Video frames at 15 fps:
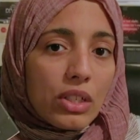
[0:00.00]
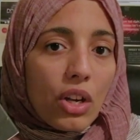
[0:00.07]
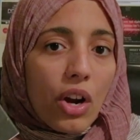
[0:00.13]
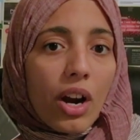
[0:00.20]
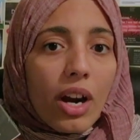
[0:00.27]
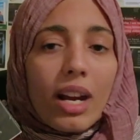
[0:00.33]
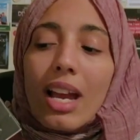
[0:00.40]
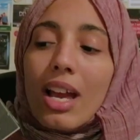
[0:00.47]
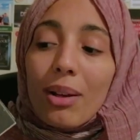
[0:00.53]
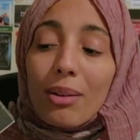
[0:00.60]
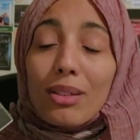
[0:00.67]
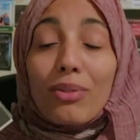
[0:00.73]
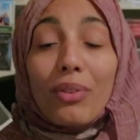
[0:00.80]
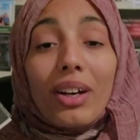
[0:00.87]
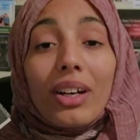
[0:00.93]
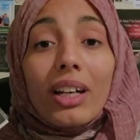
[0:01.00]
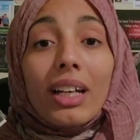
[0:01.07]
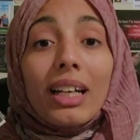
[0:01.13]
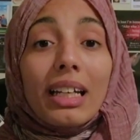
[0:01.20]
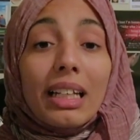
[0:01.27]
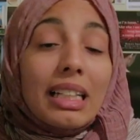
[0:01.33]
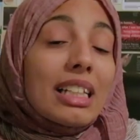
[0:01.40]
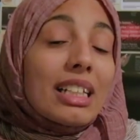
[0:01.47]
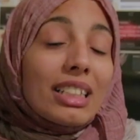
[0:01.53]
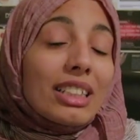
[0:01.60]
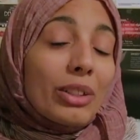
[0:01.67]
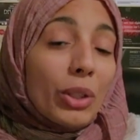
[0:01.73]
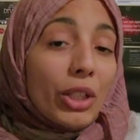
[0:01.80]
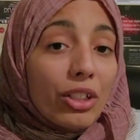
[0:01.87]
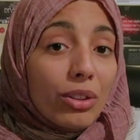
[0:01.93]
star. It was very
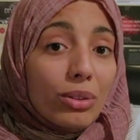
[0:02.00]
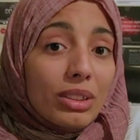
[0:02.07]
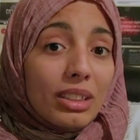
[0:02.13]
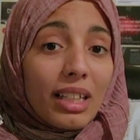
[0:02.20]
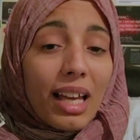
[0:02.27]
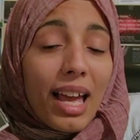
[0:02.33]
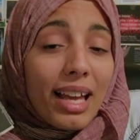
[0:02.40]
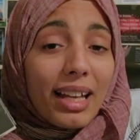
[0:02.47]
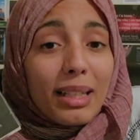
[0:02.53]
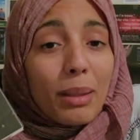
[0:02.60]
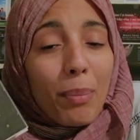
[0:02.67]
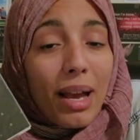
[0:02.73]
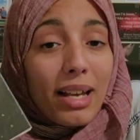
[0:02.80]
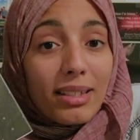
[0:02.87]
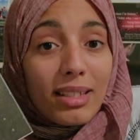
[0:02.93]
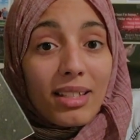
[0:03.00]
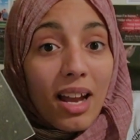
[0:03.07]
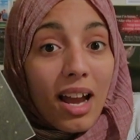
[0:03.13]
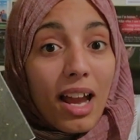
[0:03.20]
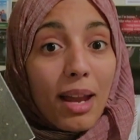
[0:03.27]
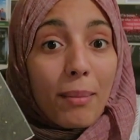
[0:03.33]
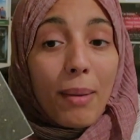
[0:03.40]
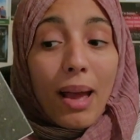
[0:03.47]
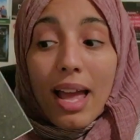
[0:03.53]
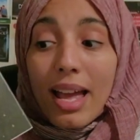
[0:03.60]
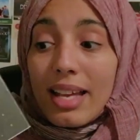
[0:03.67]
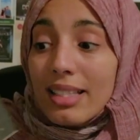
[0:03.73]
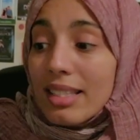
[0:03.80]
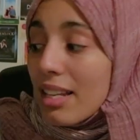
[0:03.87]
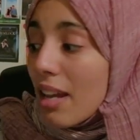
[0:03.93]
cute and it passed the time,
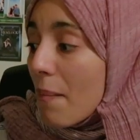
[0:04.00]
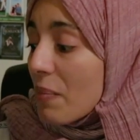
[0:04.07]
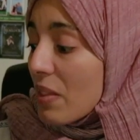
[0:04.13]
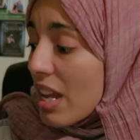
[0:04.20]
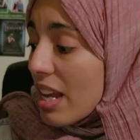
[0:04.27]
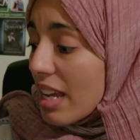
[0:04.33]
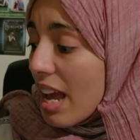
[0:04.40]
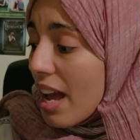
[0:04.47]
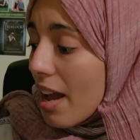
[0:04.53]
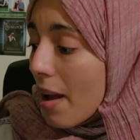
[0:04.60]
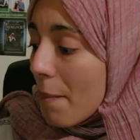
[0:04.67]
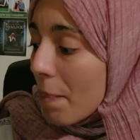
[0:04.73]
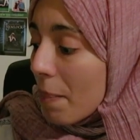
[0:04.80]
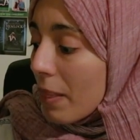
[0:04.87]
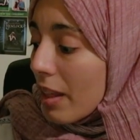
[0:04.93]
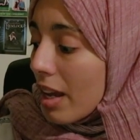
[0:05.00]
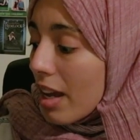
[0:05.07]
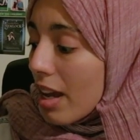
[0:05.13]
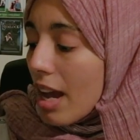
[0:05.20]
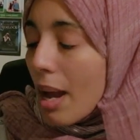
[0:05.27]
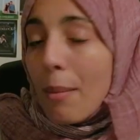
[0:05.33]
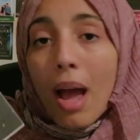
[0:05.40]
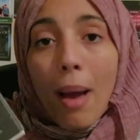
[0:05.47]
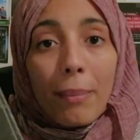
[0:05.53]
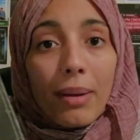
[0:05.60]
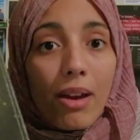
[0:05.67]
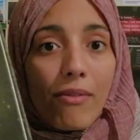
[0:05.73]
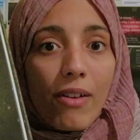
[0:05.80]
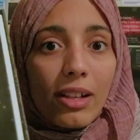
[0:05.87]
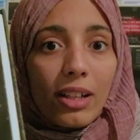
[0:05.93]
and uh, yeah, I'm happy
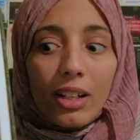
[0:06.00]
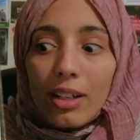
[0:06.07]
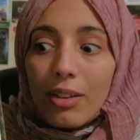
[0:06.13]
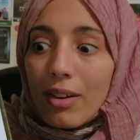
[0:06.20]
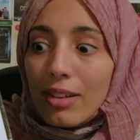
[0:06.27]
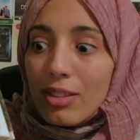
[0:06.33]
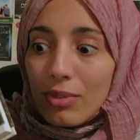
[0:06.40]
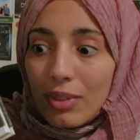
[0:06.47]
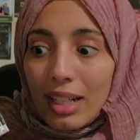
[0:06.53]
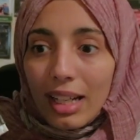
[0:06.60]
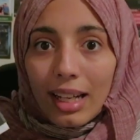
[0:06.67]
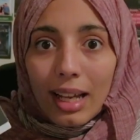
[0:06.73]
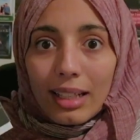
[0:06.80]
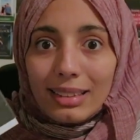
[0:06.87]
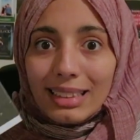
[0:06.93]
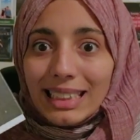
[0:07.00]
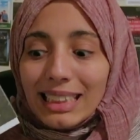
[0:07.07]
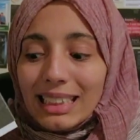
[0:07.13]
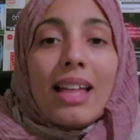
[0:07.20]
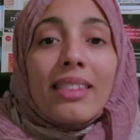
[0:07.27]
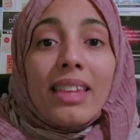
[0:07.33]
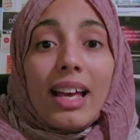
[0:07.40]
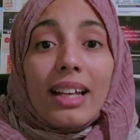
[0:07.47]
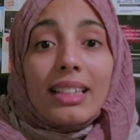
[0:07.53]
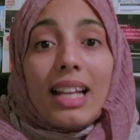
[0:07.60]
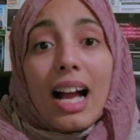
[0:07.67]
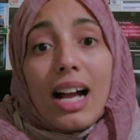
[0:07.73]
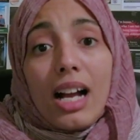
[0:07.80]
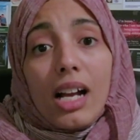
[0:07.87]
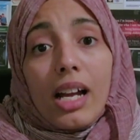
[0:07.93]
I finally got around to reading it. And then
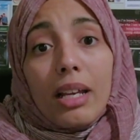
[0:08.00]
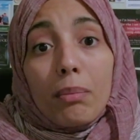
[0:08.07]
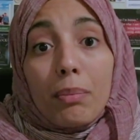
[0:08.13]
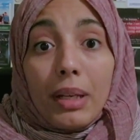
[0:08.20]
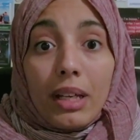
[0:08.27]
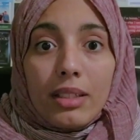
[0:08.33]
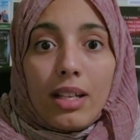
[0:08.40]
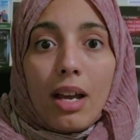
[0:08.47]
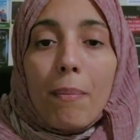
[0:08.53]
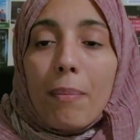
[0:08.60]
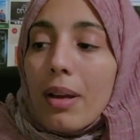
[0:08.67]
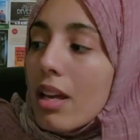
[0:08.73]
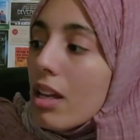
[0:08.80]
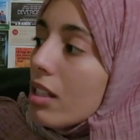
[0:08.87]
I picked up